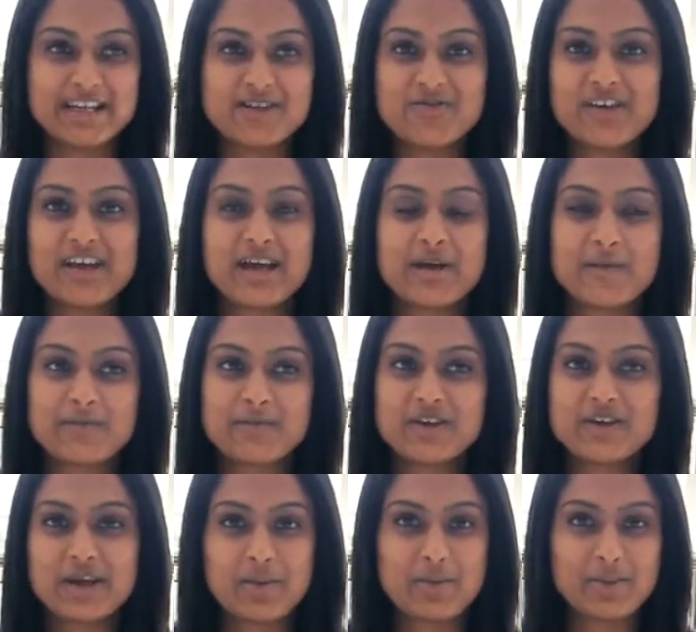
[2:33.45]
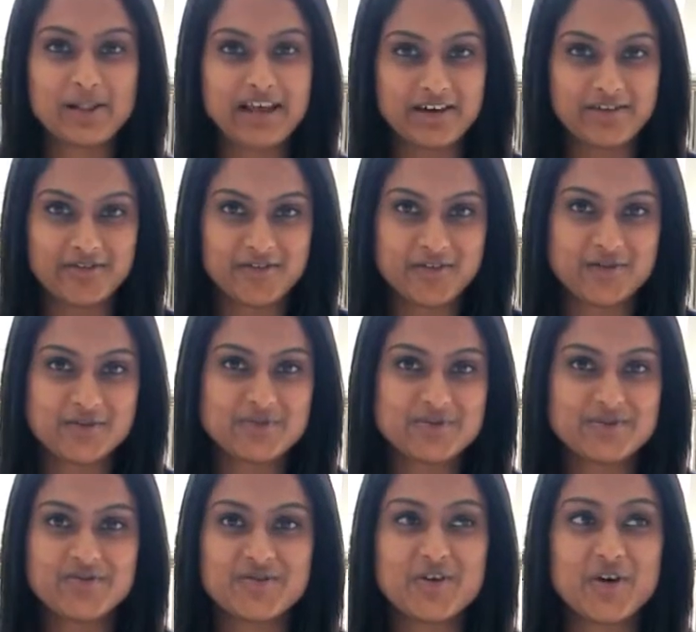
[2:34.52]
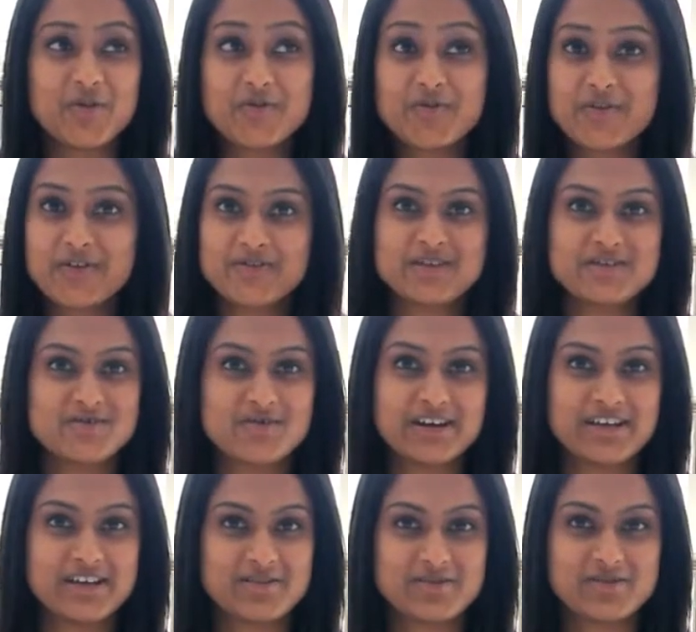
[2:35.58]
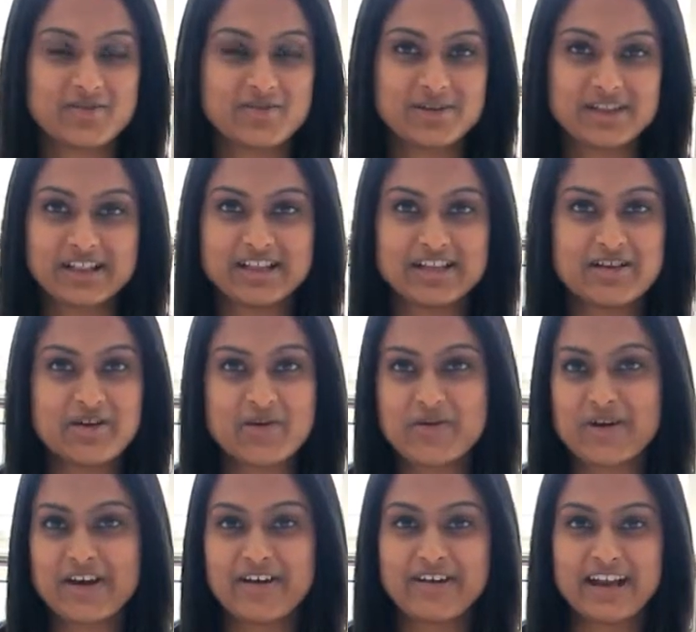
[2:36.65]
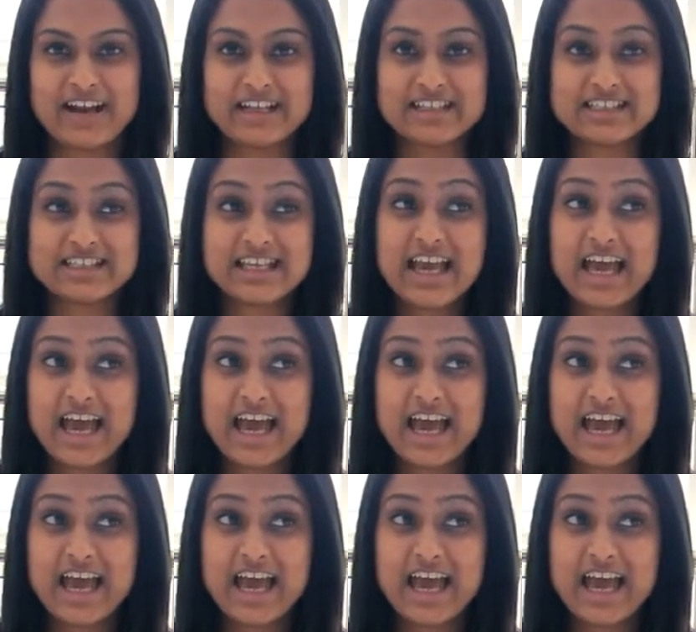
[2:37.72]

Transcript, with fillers: You get you get platforms, you've got rivers running through the middle of nowhere, and it's